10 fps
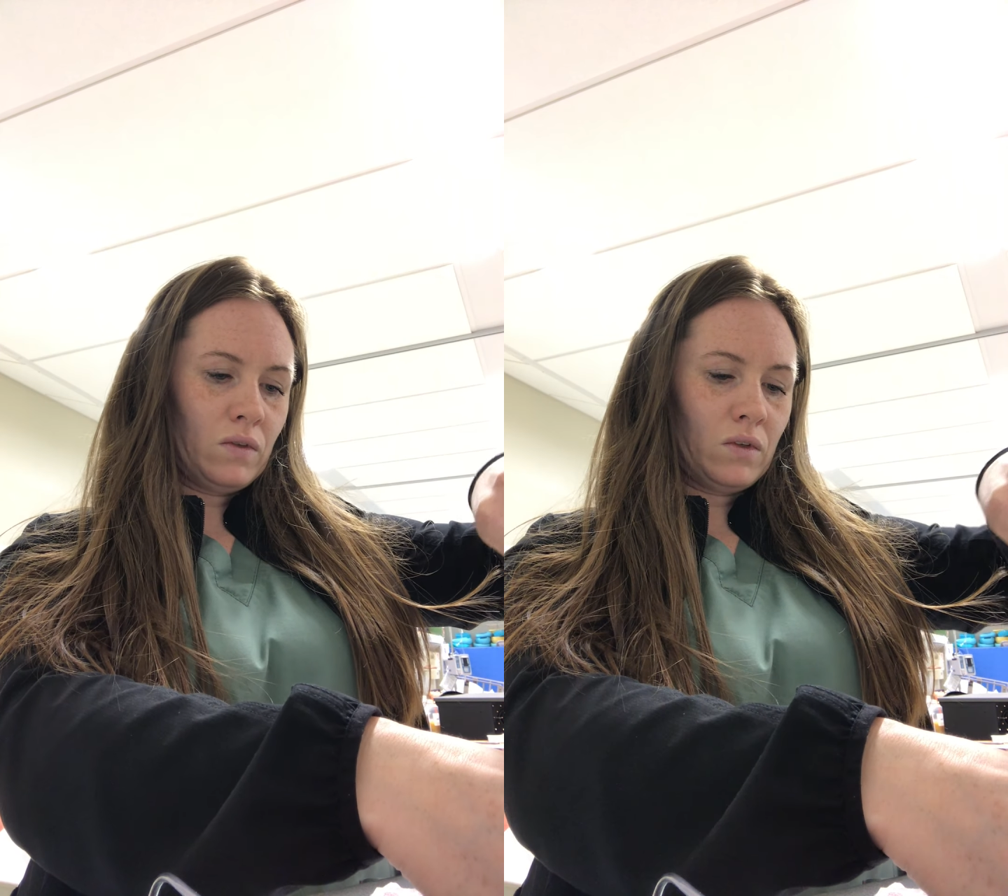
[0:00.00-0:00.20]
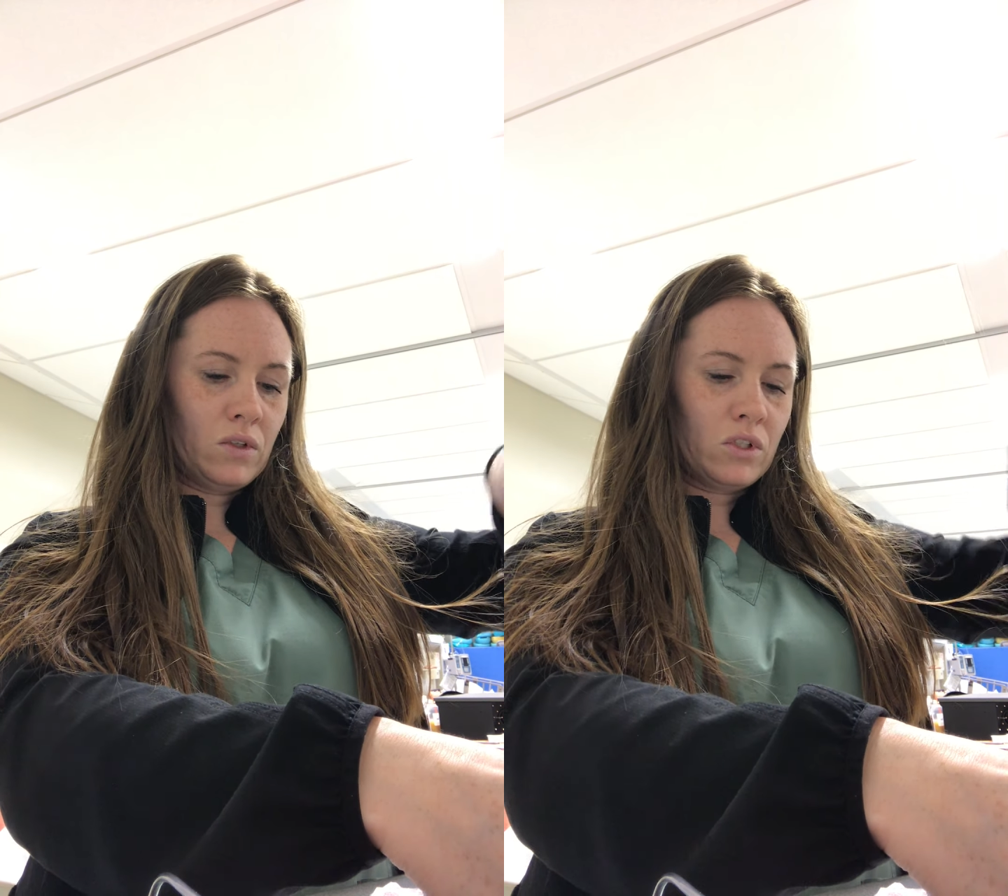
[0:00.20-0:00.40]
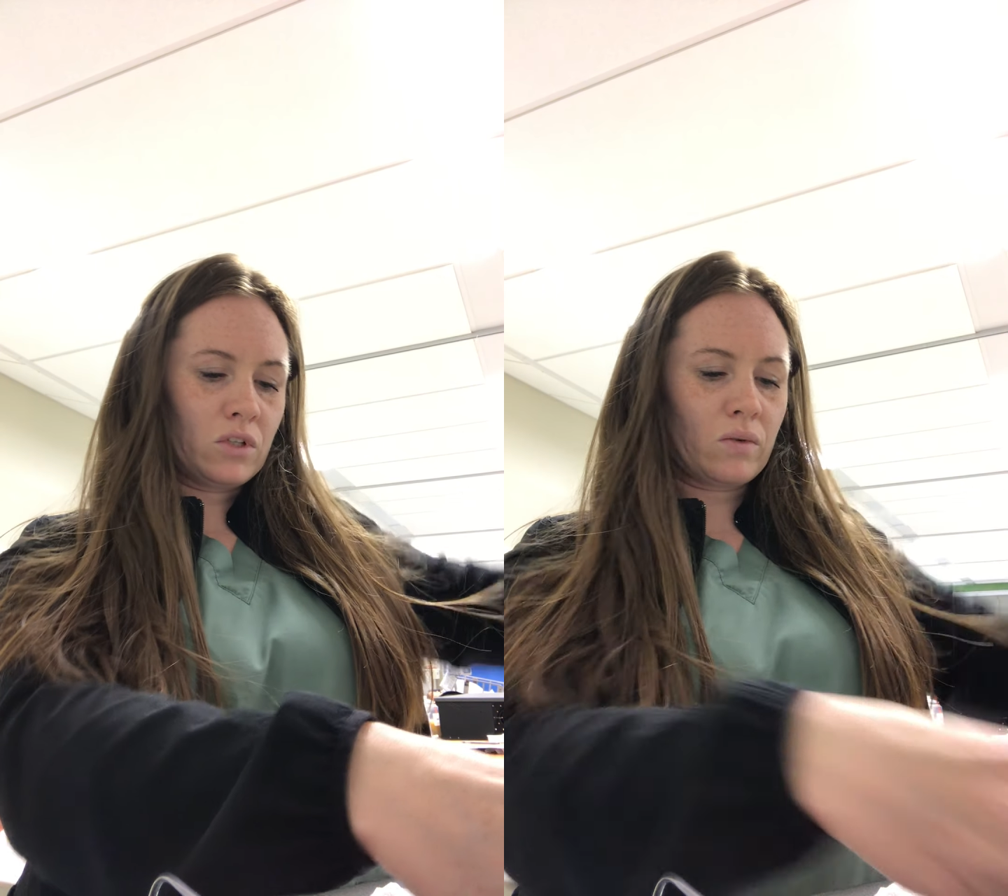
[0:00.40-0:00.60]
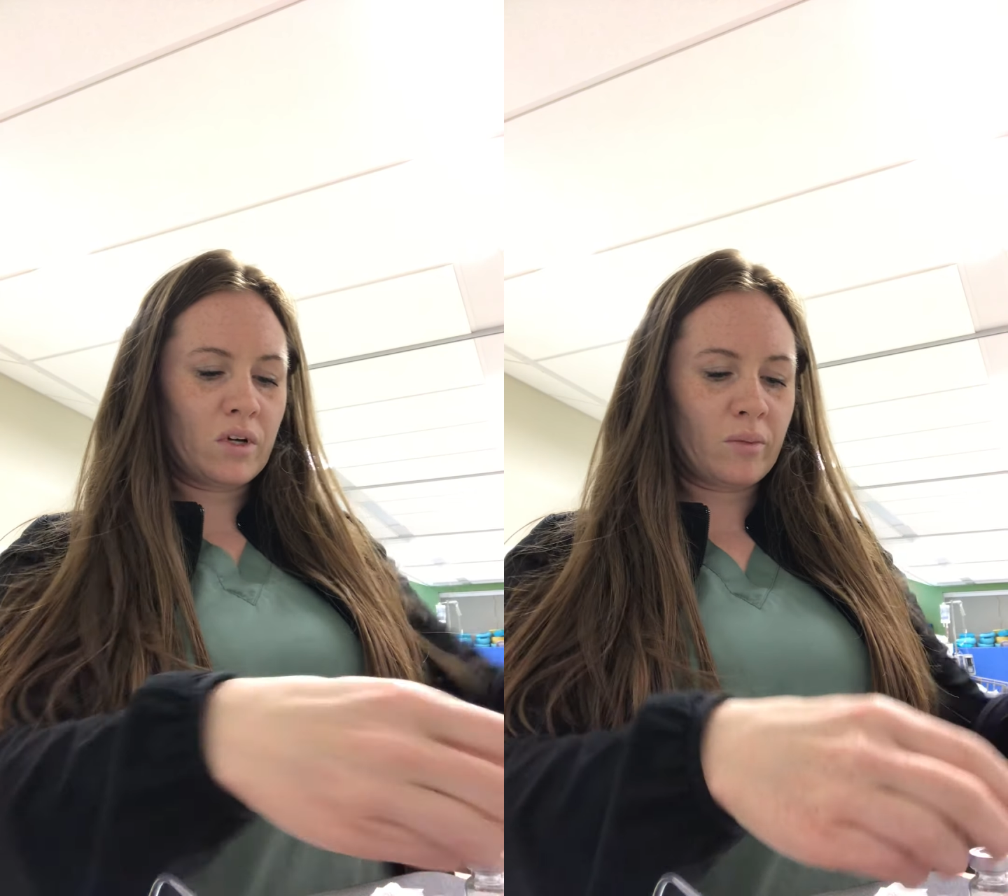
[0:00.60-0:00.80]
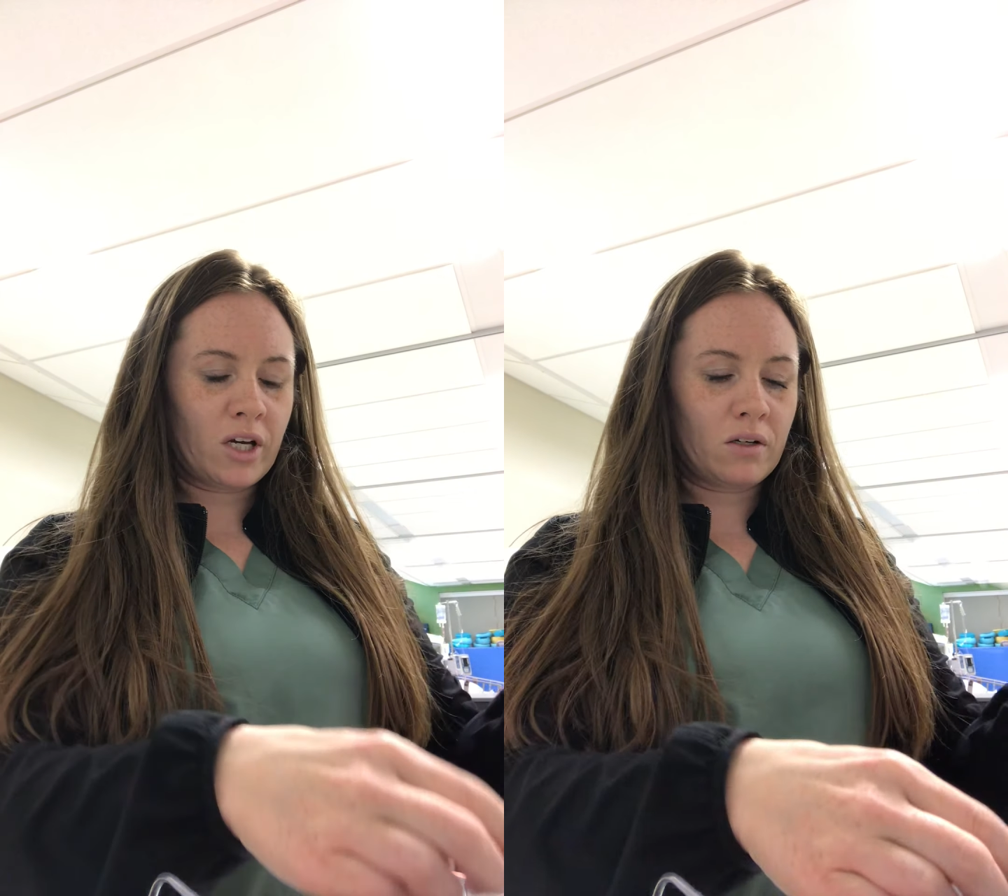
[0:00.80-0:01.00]
There's 3
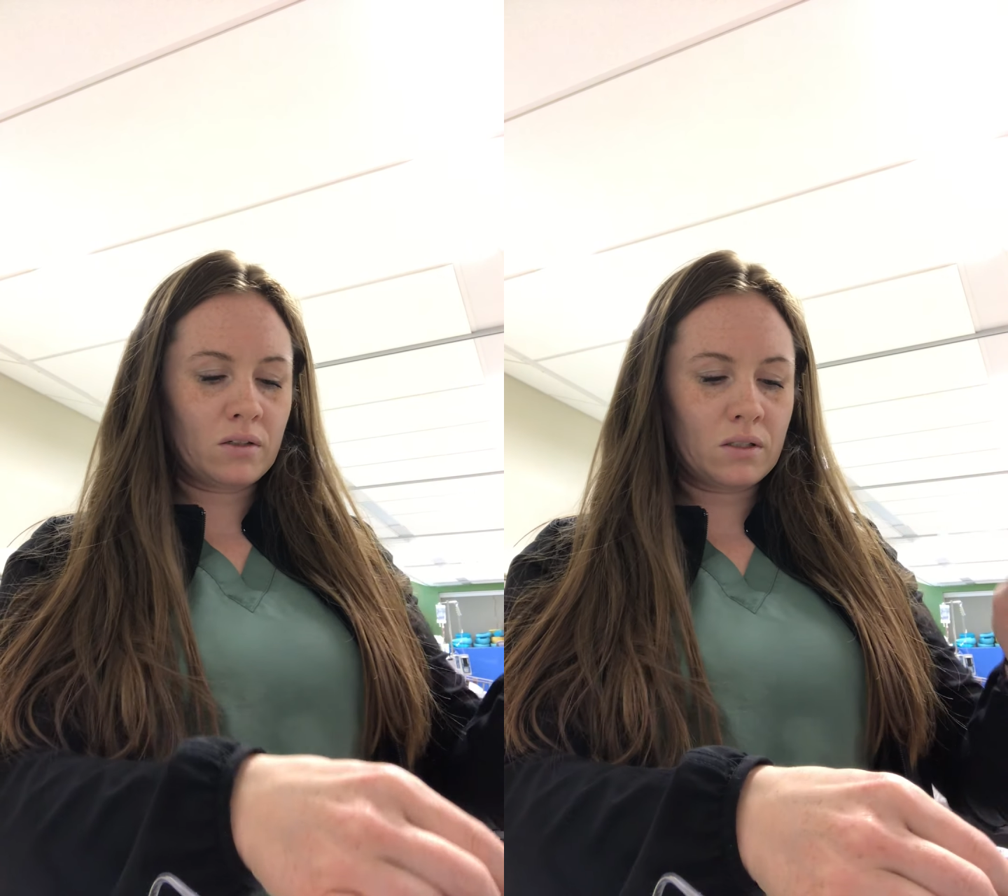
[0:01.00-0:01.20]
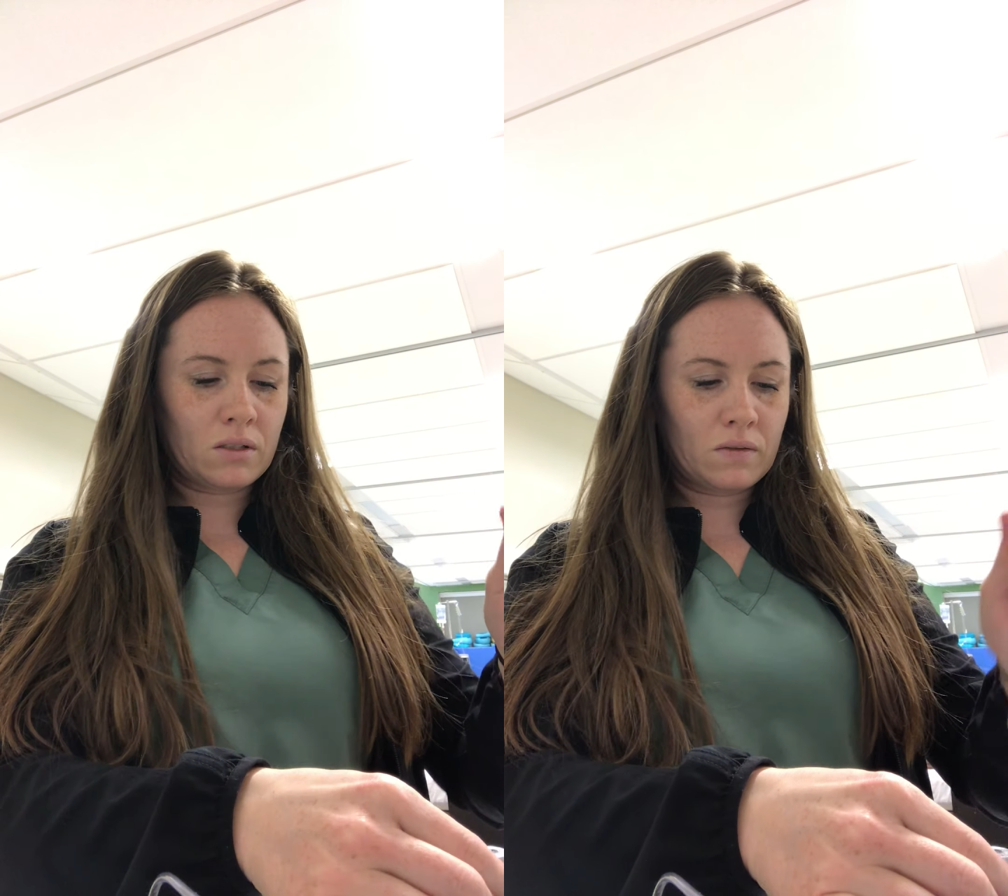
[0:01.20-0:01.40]
mLs.